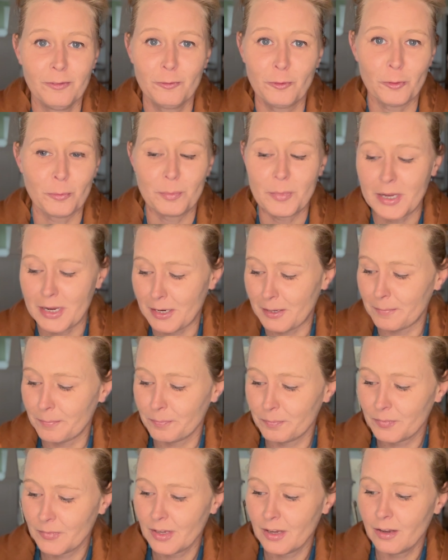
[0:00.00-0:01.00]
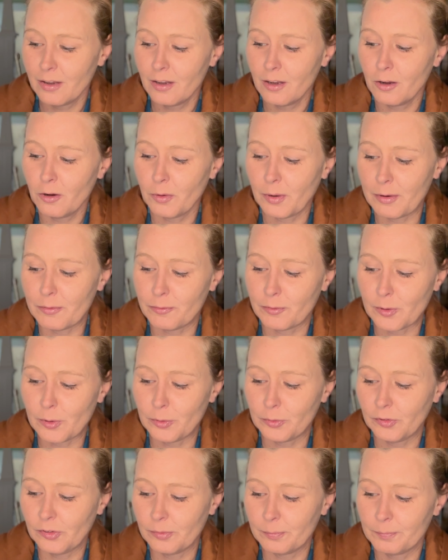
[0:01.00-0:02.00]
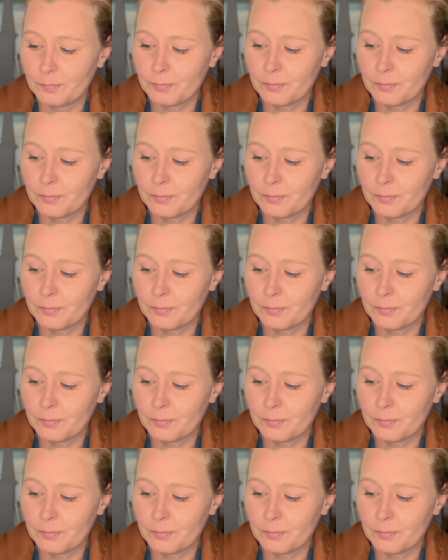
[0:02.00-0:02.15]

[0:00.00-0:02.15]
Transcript: for me. All right, folks.